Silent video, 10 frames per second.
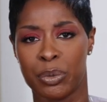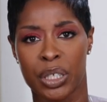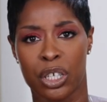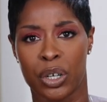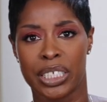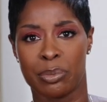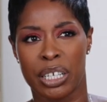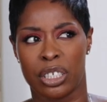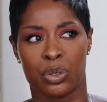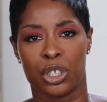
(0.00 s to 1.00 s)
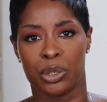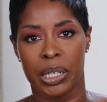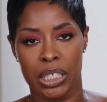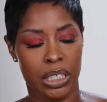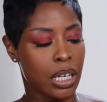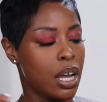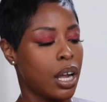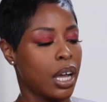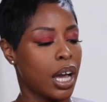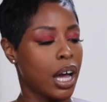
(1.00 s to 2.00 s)
It was like a crazy price, like 300 bucks.
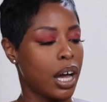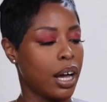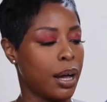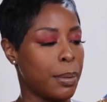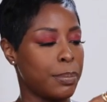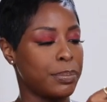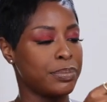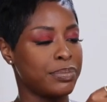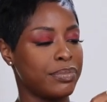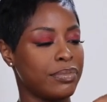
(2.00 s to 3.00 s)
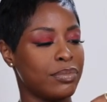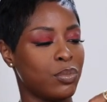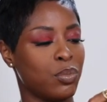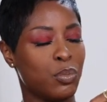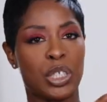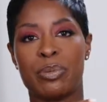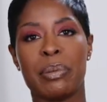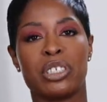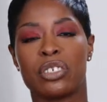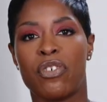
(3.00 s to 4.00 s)
Um, which
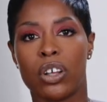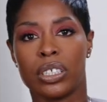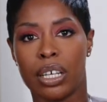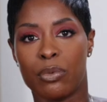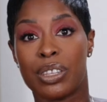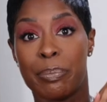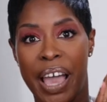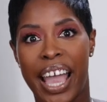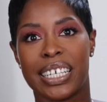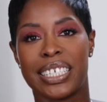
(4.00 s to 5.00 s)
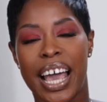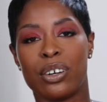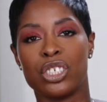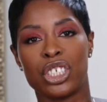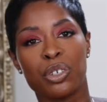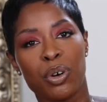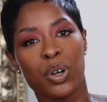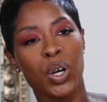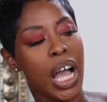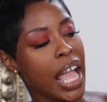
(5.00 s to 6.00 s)
made me just fall in love with the bag style in
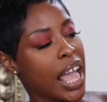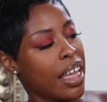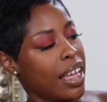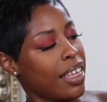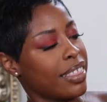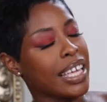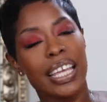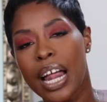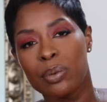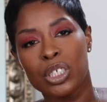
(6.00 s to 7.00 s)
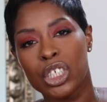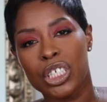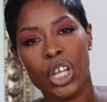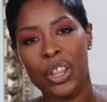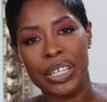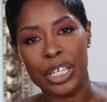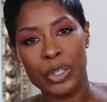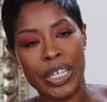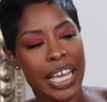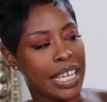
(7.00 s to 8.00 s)
general. And I was just on the
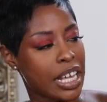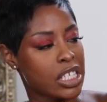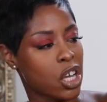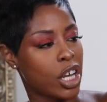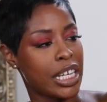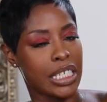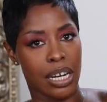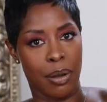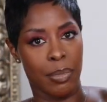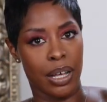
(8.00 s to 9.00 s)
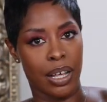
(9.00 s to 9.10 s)
internet and I saw it in denim.